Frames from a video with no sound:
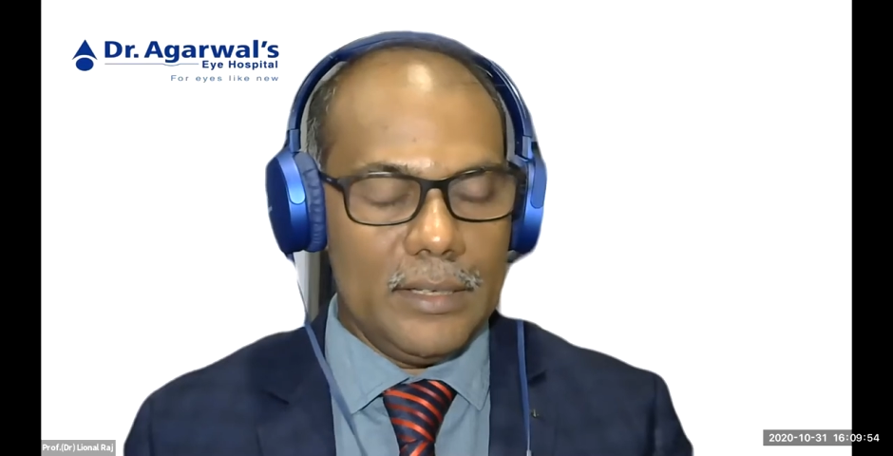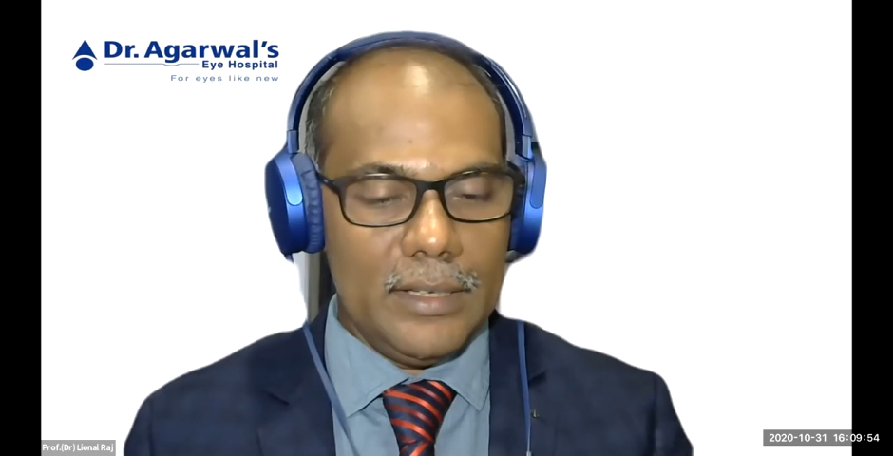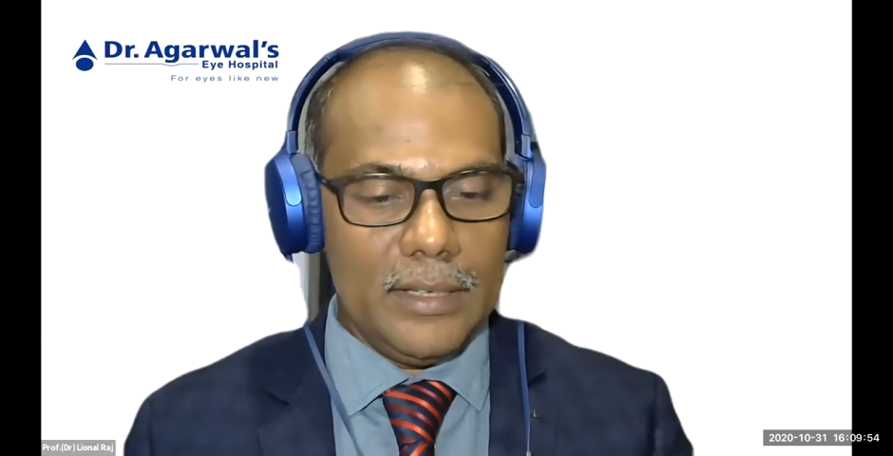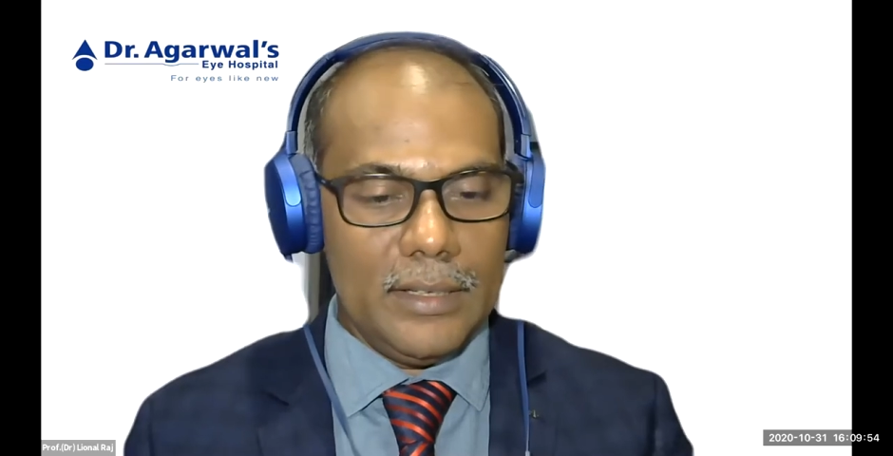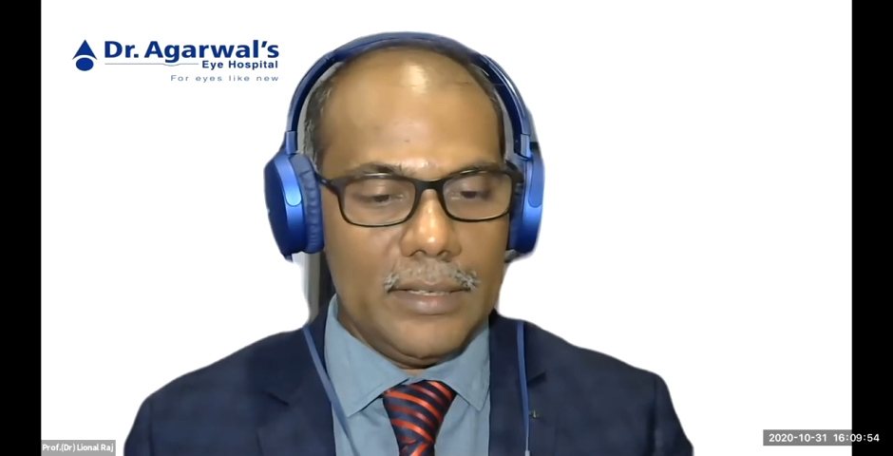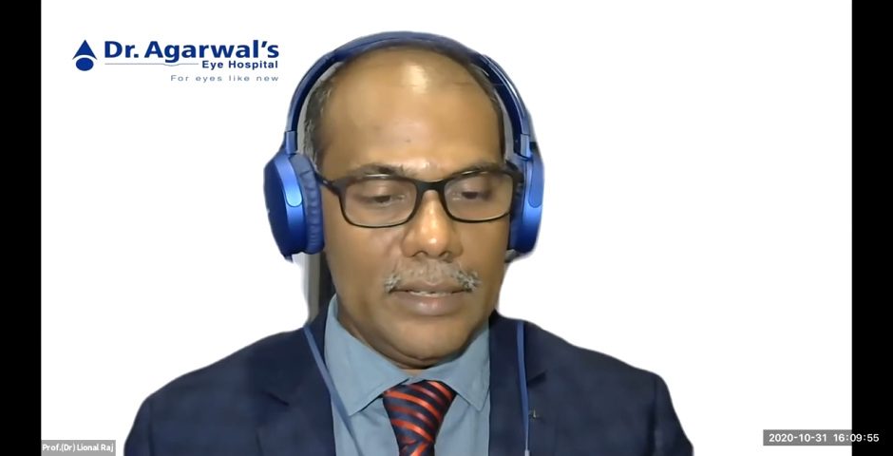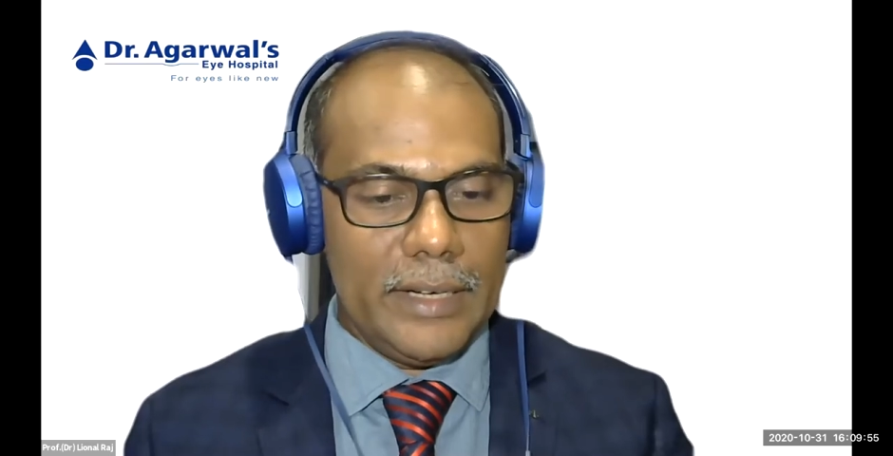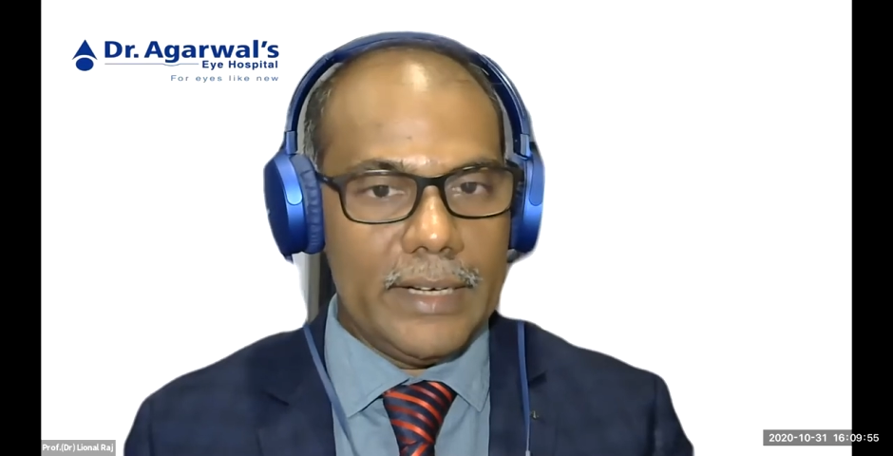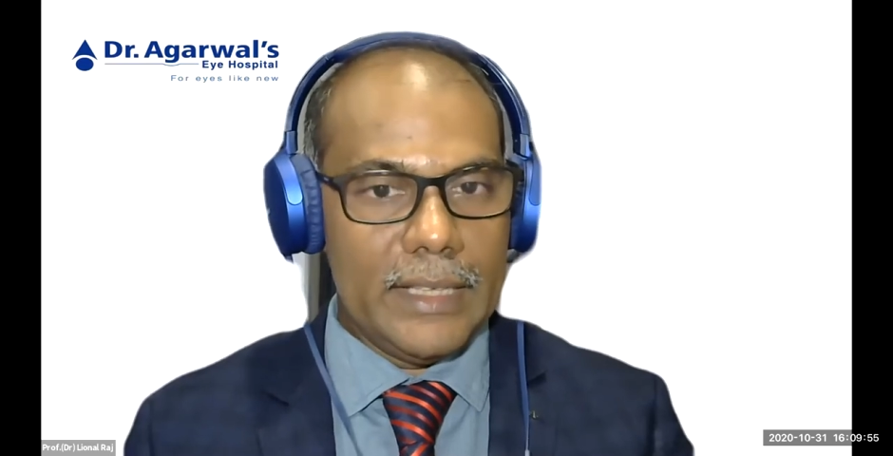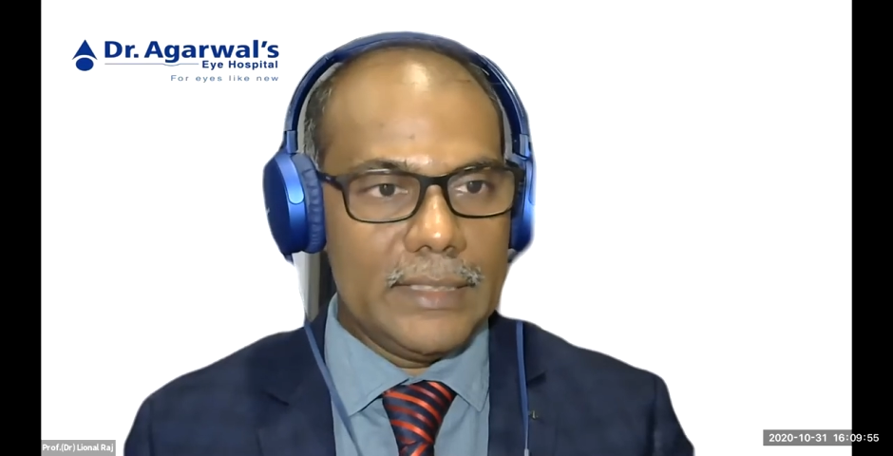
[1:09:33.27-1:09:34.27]
uh
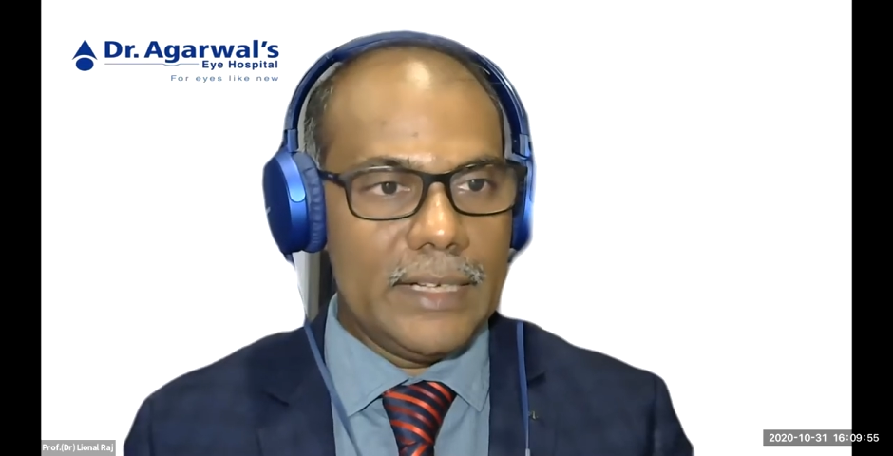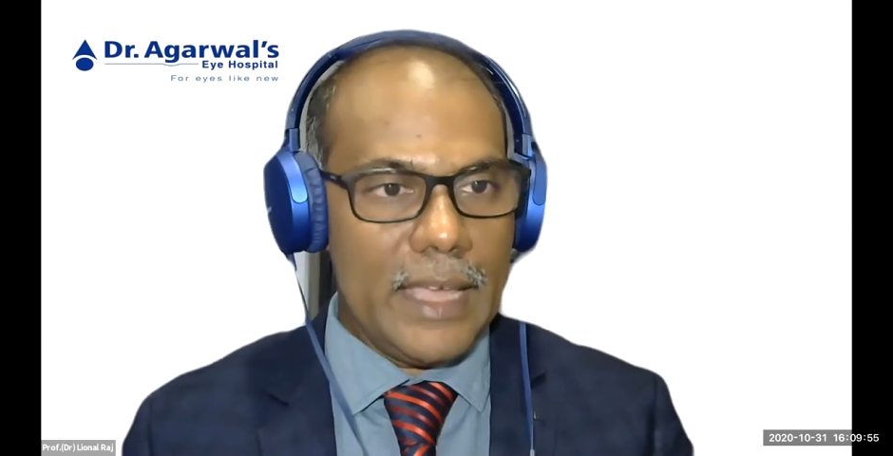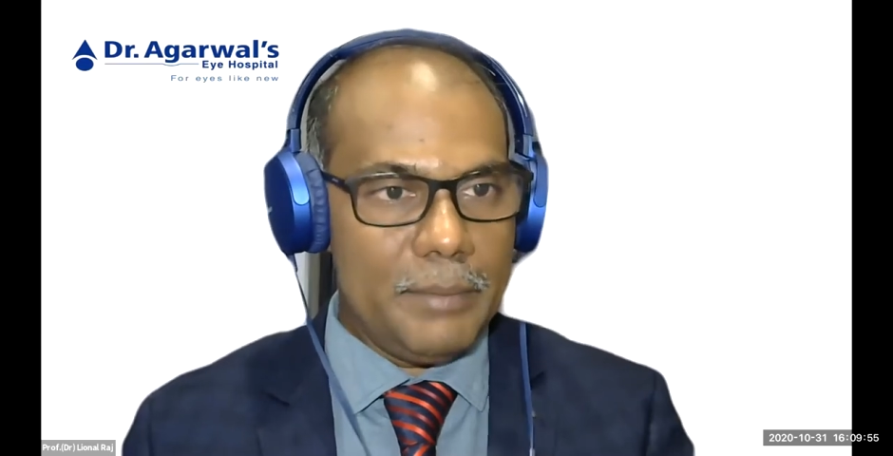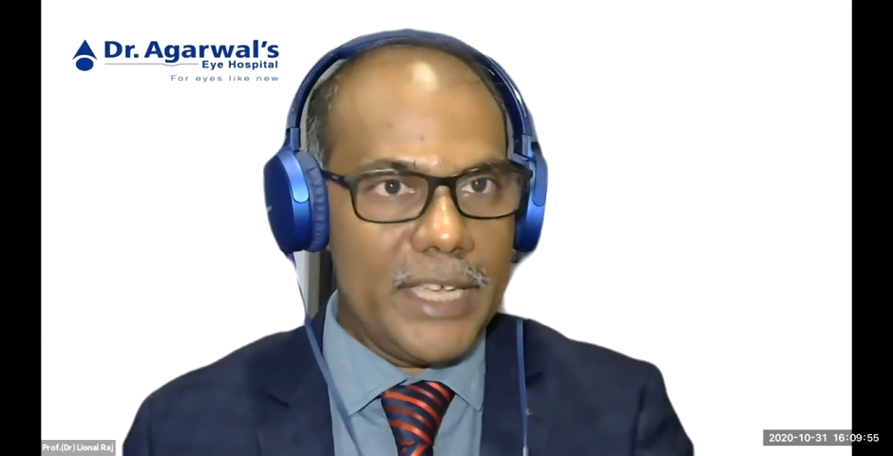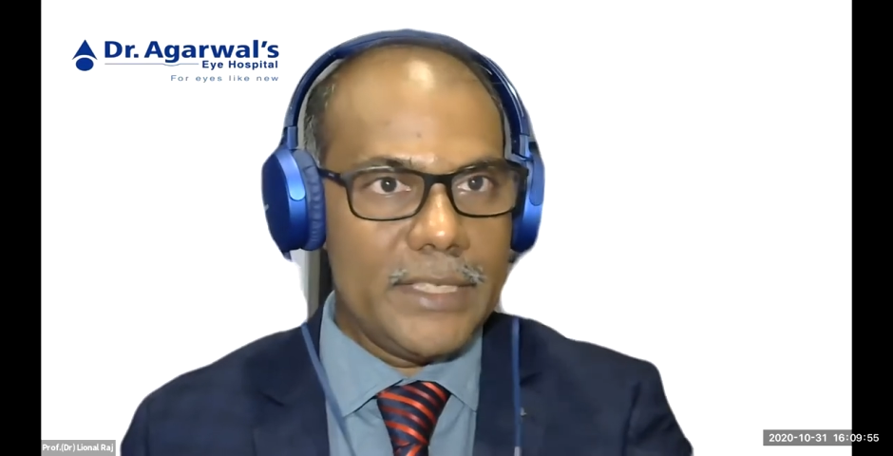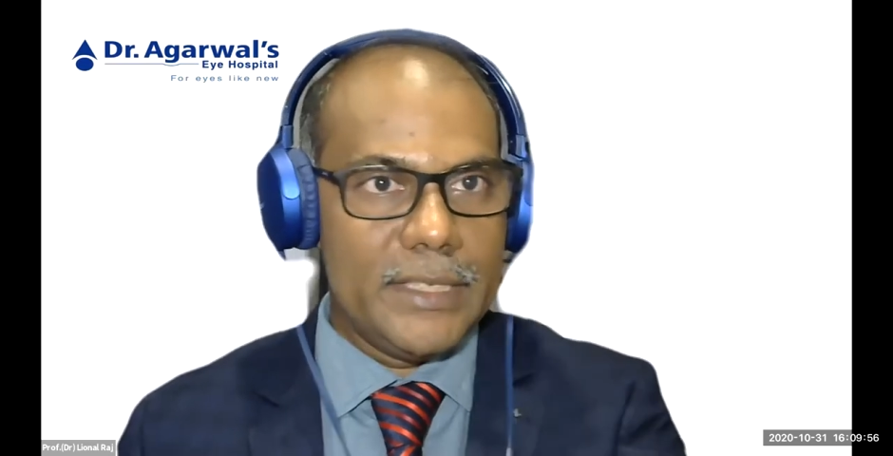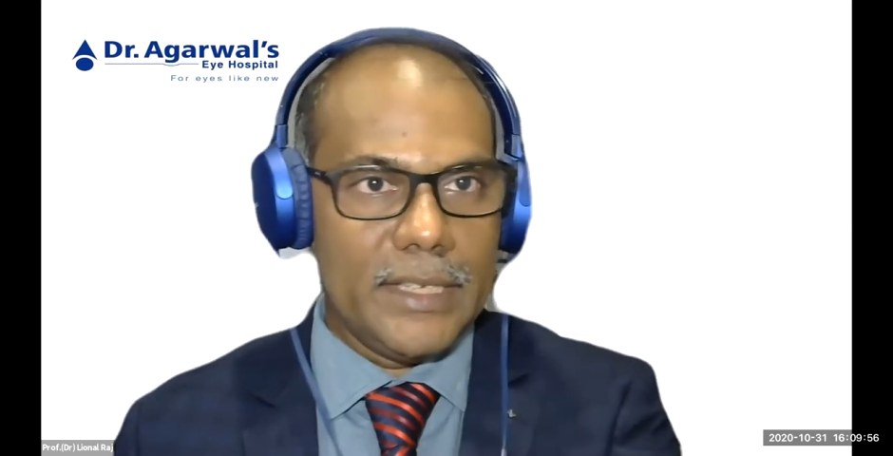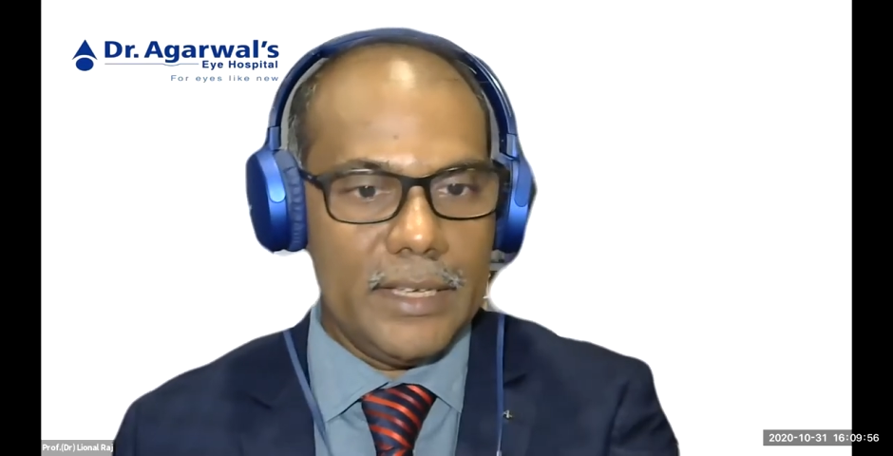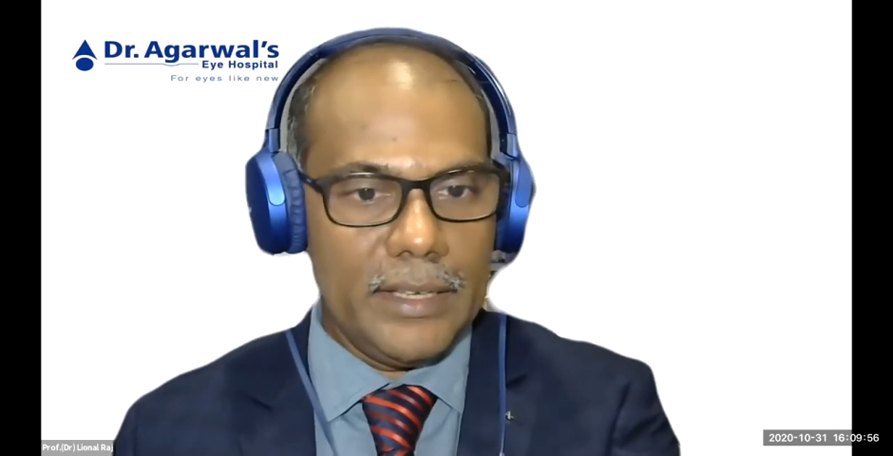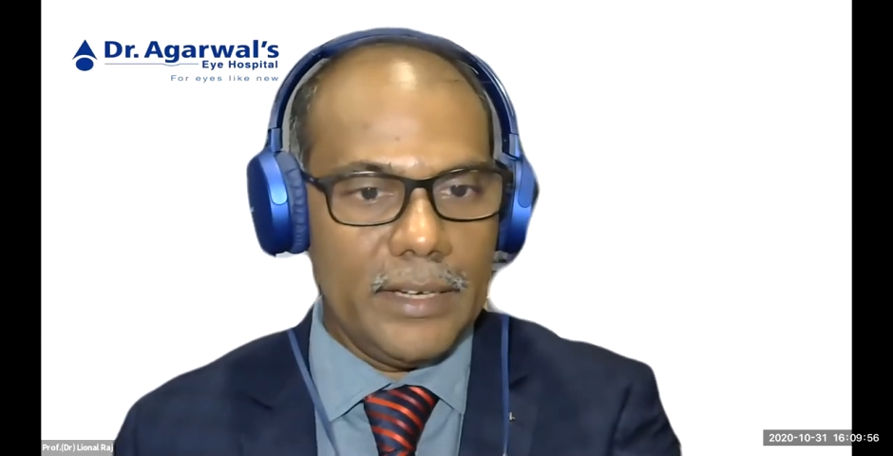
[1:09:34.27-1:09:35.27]
it doesn't damage
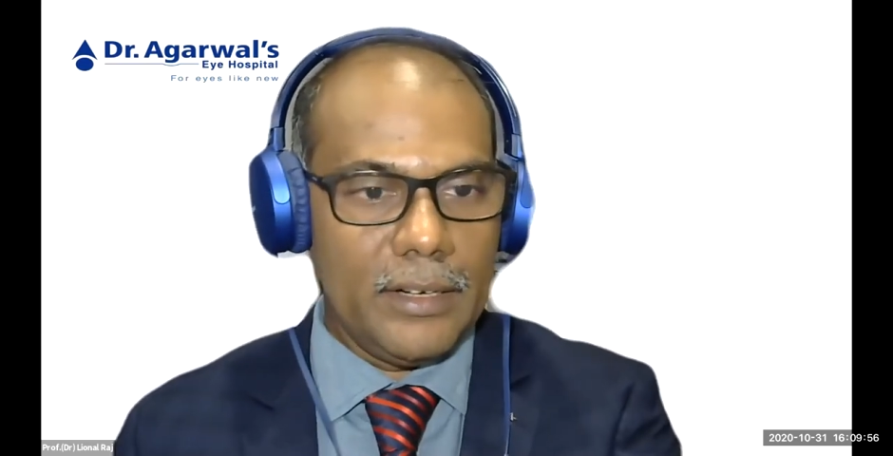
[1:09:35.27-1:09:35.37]
uh,